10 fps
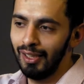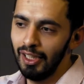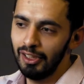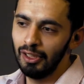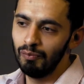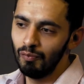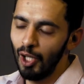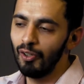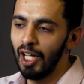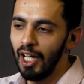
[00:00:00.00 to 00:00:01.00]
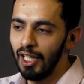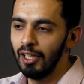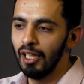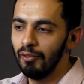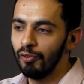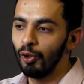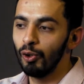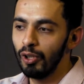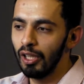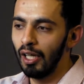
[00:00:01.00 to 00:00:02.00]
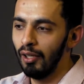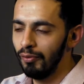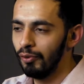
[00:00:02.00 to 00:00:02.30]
did okay enough or good enough